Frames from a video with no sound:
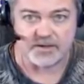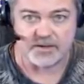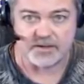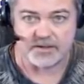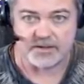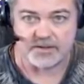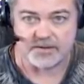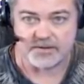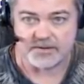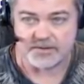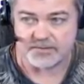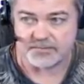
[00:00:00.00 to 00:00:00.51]

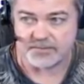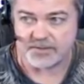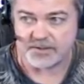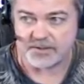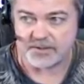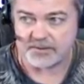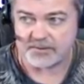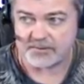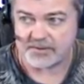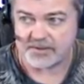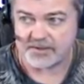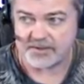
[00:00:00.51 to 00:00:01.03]
any of this
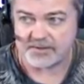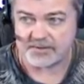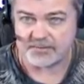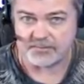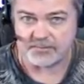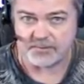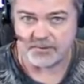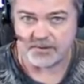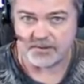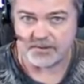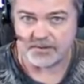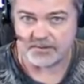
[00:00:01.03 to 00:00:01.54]
video out
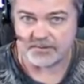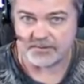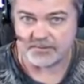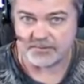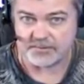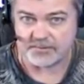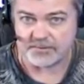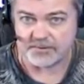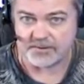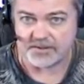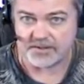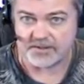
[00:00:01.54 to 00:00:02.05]

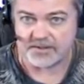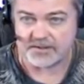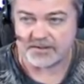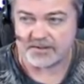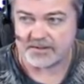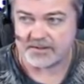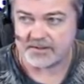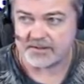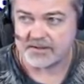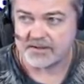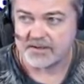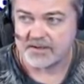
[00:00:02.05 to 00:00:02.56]
during
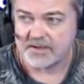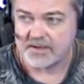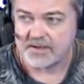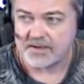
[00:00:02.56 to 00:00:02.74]
editing,